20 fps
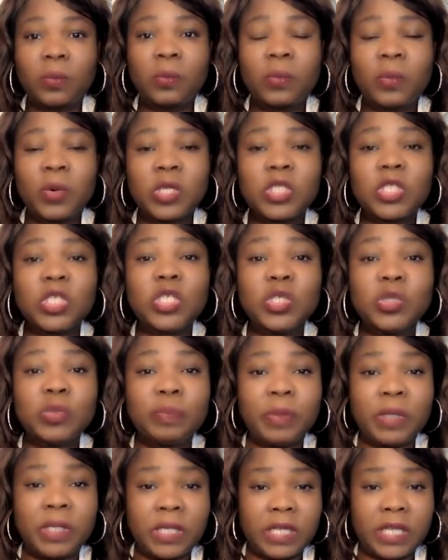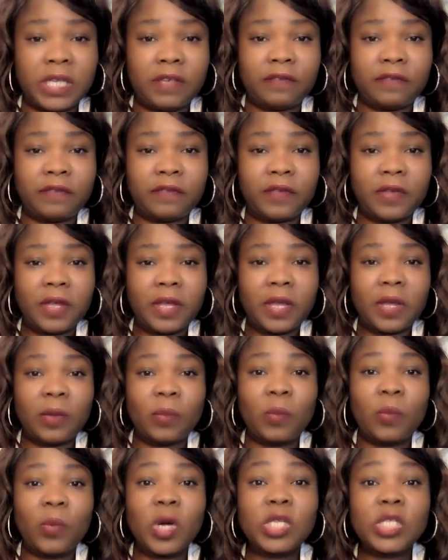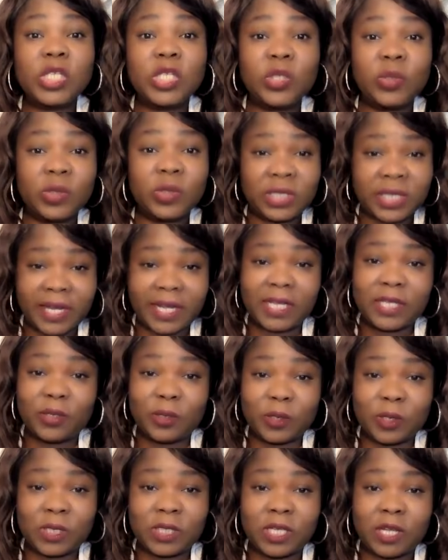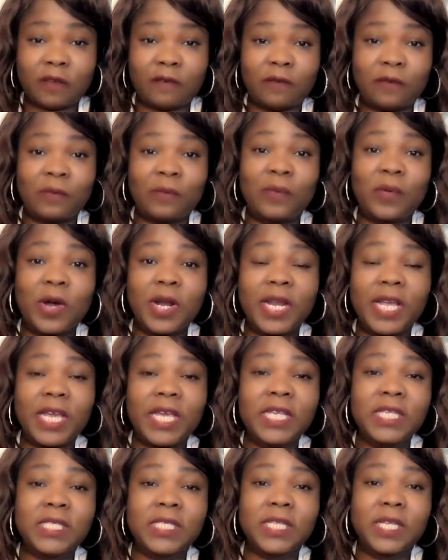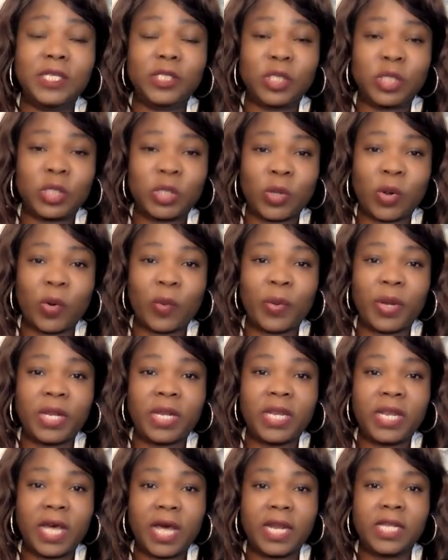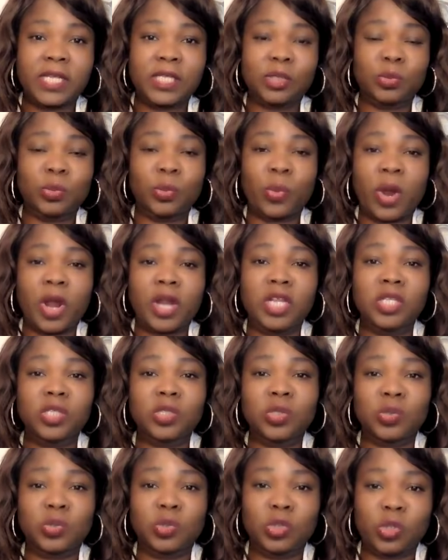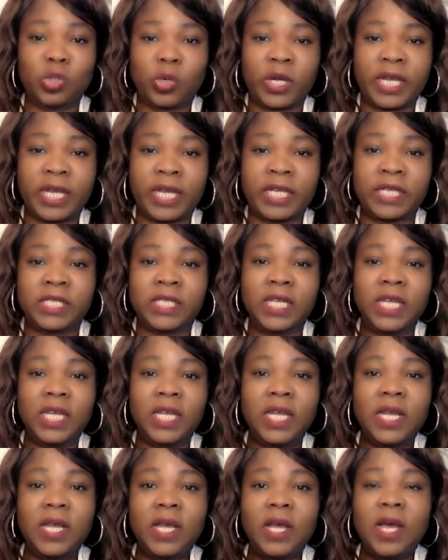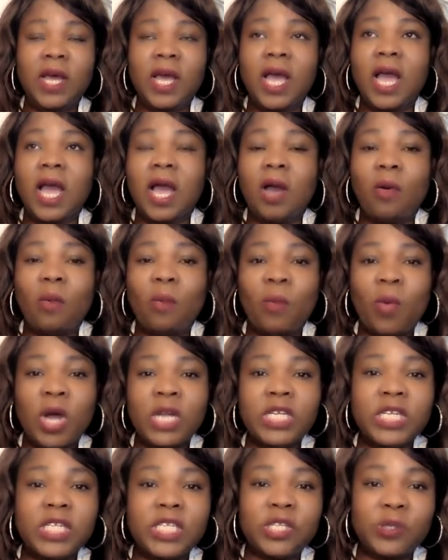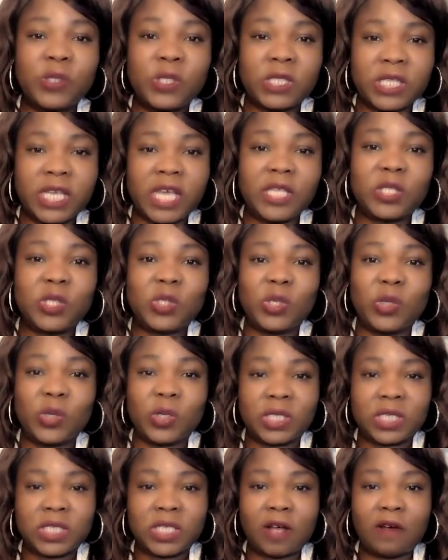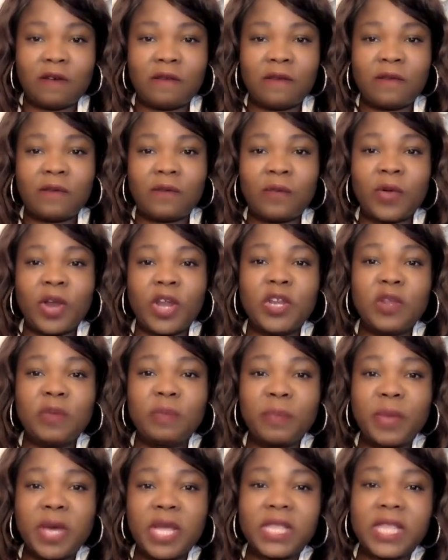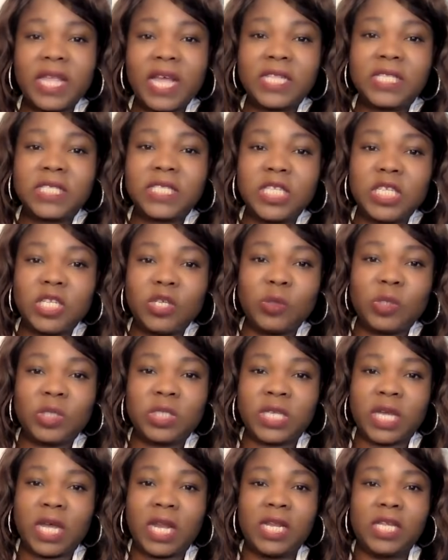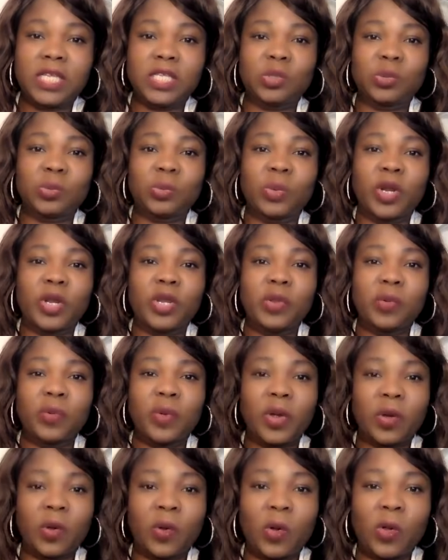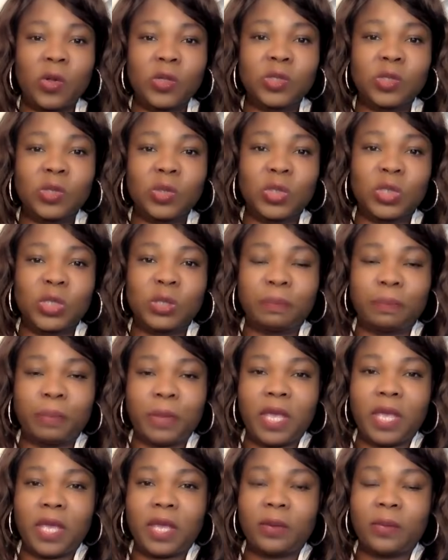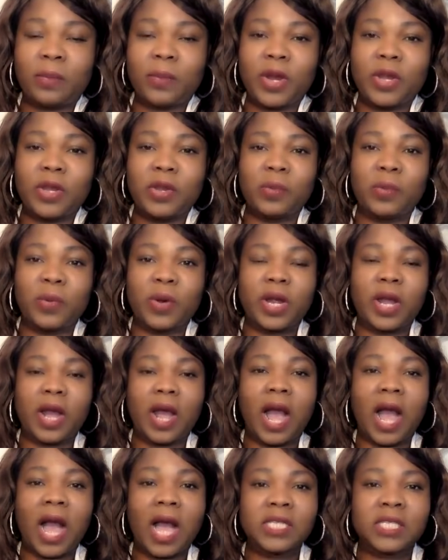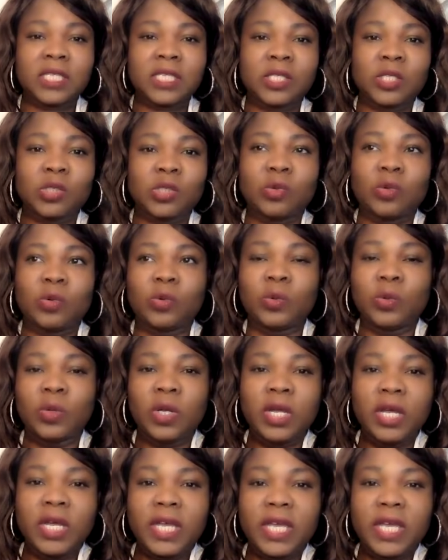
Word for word: What do you believe? And what do you tell yourself? What is the story that is running through your head? What did you say to yourself when you met that new challenge, when you were called to speak, when you were asked to